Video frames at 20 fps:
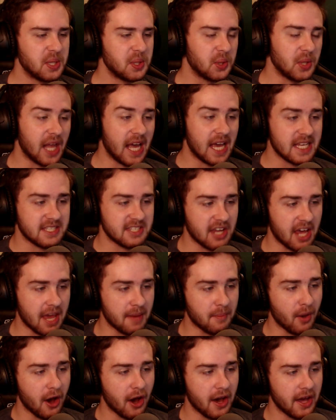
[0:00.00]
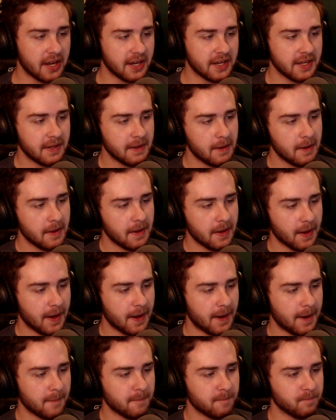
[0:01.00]
Last time on,
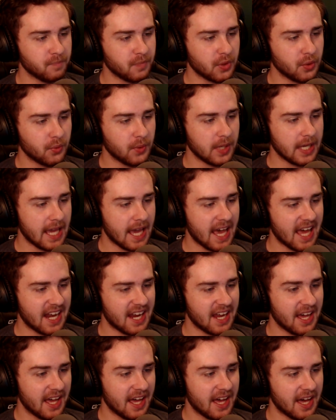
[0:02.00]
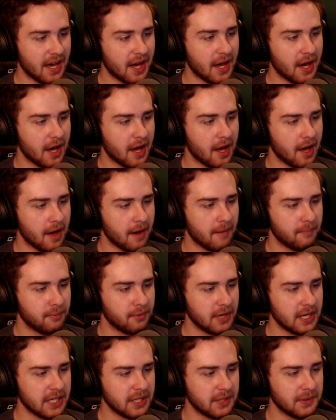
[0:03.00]
we had a
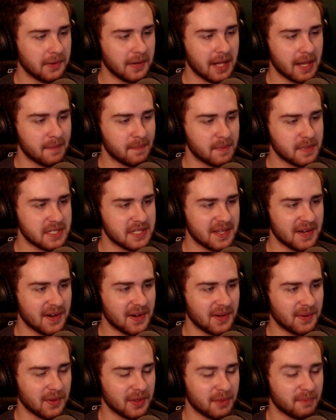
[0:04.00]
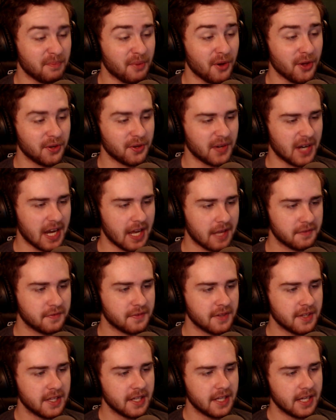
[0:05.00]
pretty cool episode with Polnareff,
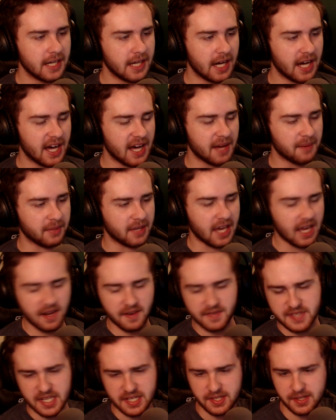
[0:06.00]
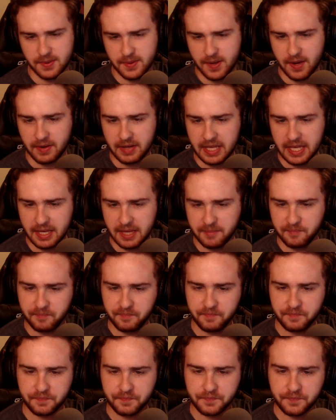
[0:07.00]
kind of centered around him.
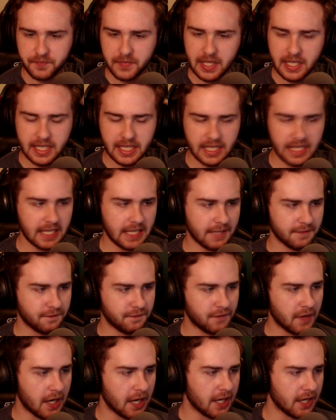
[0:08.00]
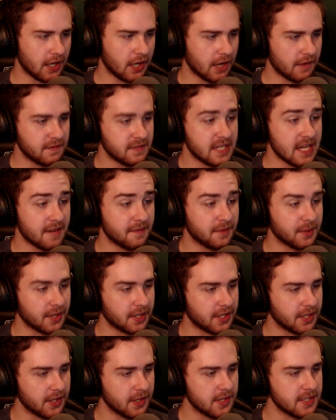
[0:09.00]
He fought off Devil the
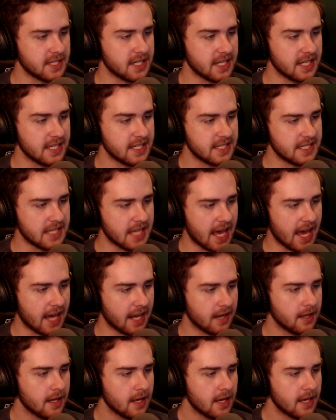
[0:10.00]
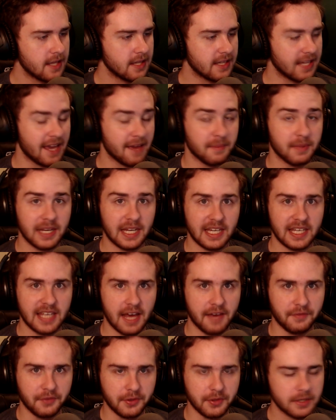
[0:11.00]
Curse in his stand, the Ebony
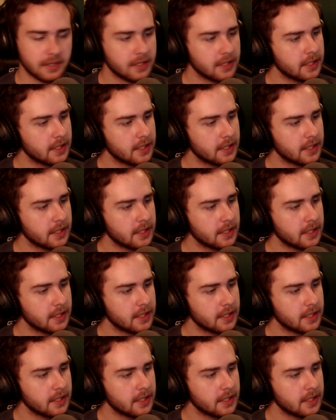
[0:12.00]
Devil.